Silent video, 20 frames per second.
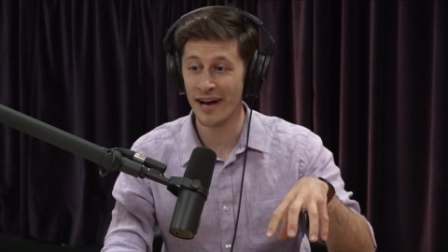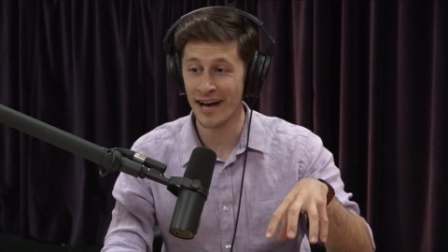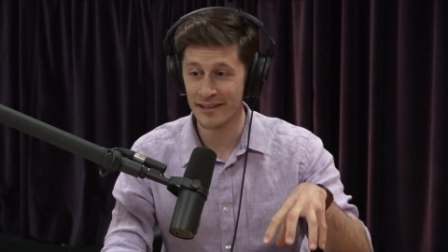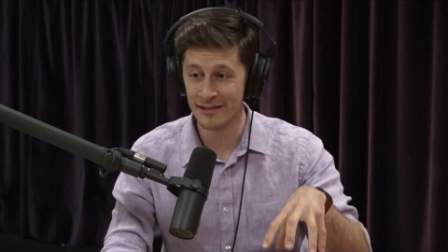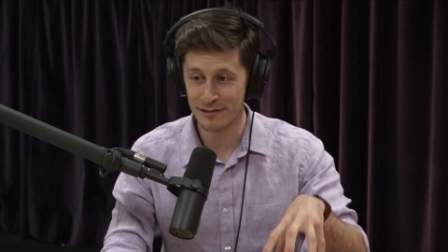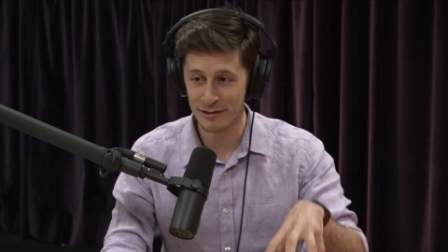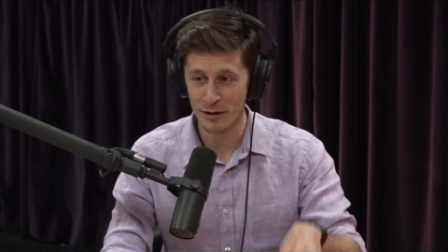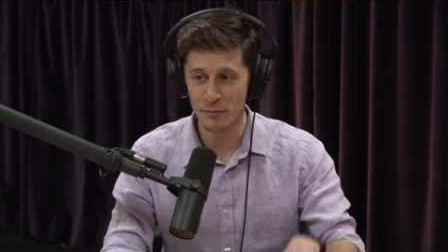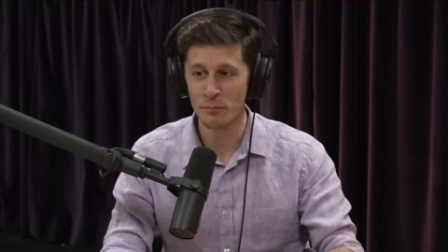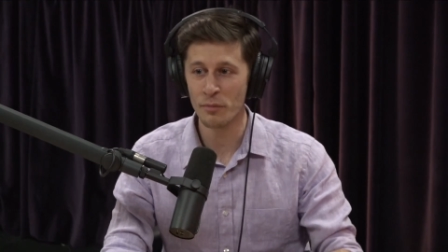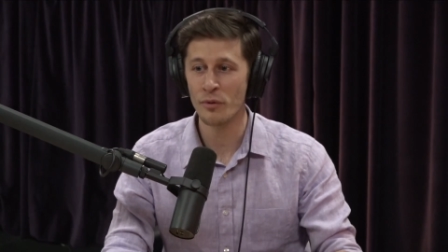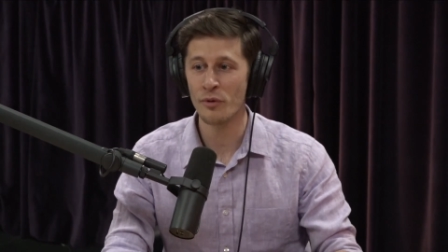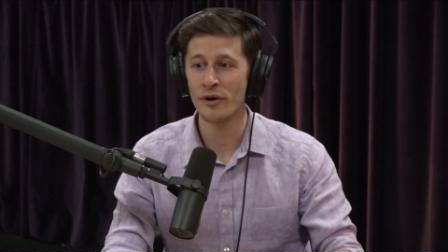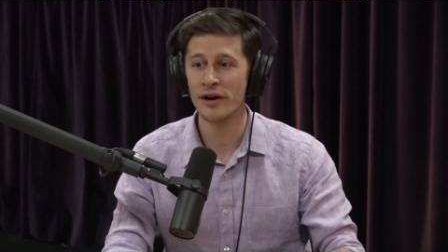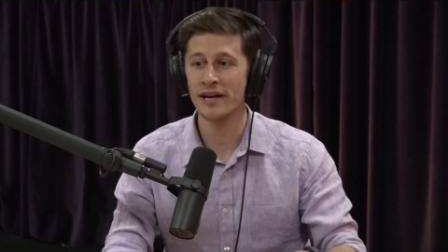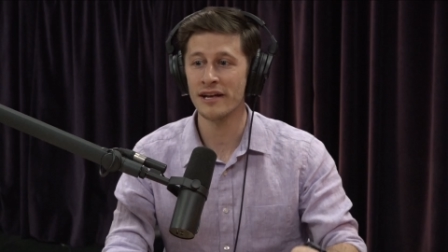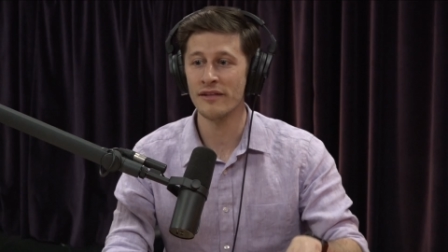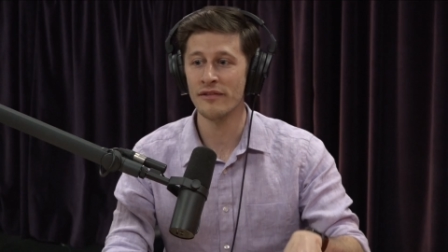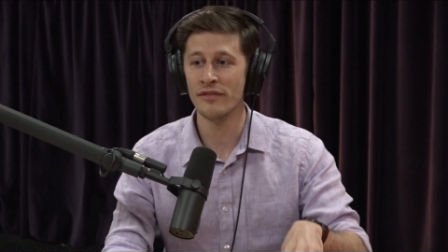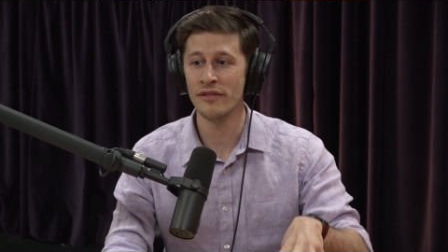at some
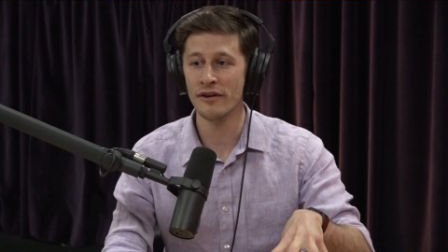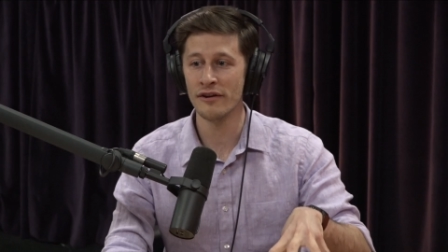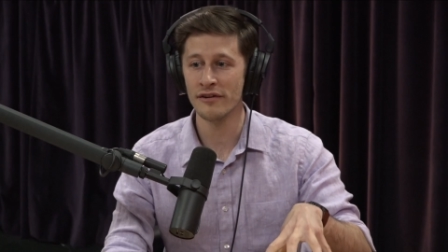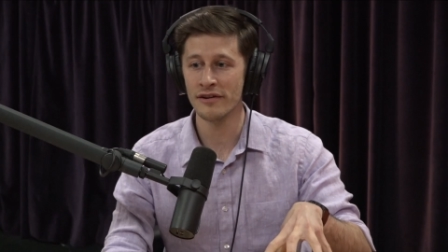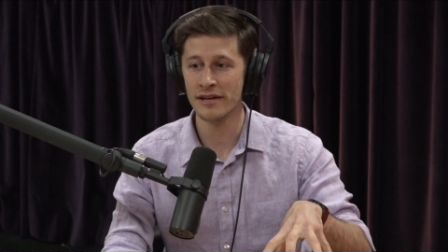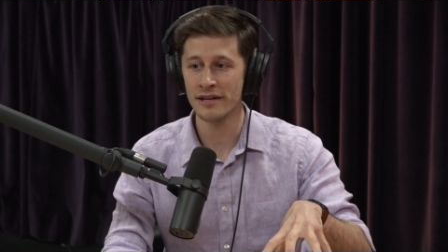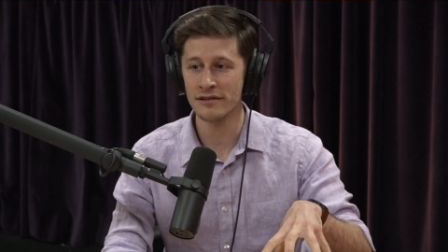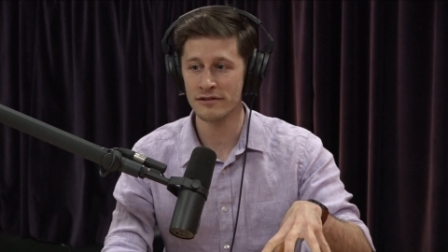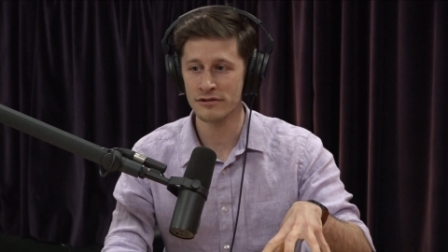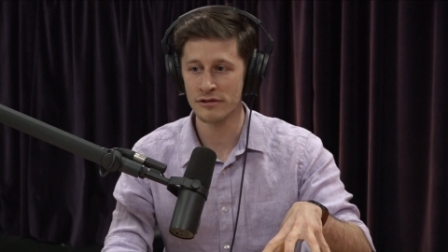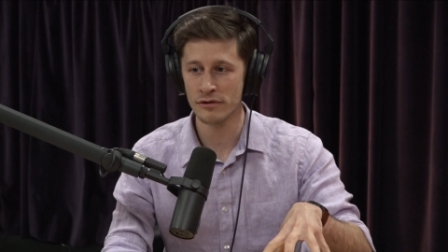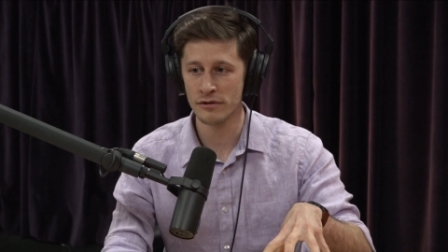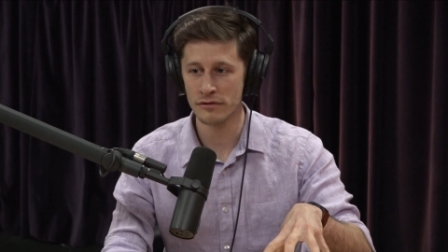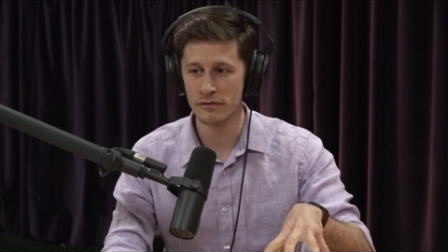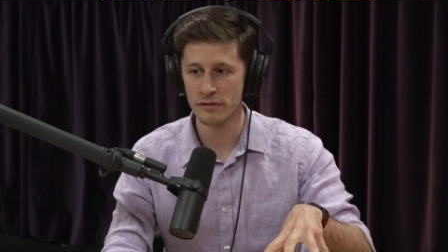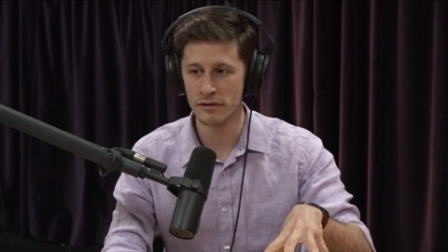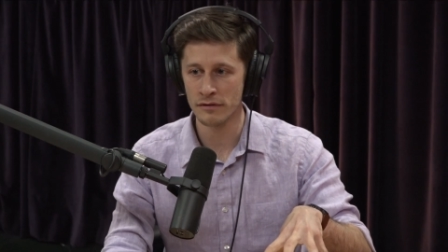point, there is a,